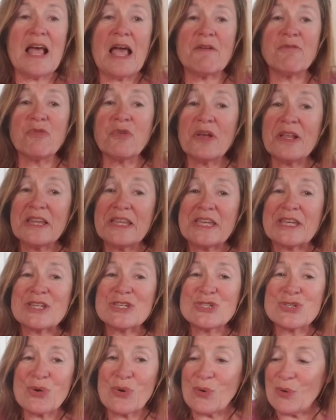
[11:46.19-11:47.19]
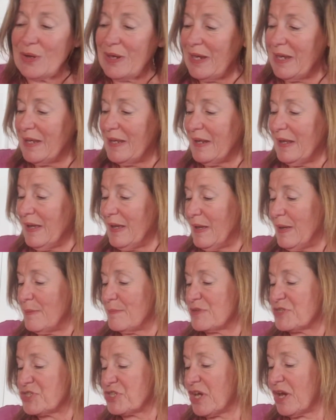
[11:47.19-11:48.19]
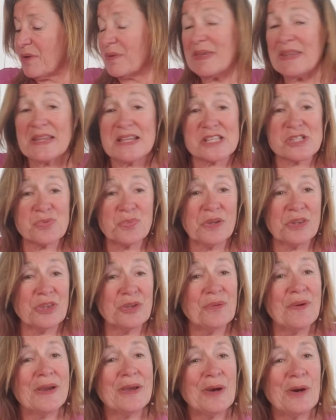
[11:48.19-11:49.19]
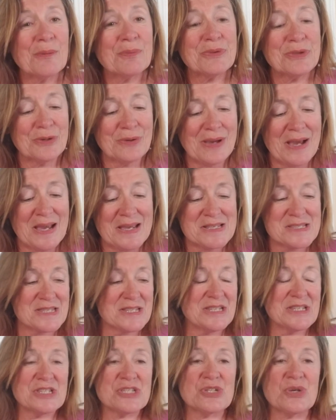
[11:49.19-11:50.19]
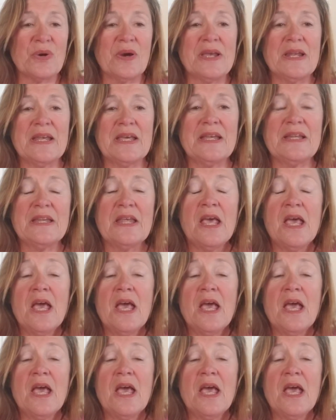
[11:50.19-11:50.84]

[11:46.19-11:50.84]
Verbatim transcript: I really enjoyed um, sharing this with you. I hope you guys enjoyed it.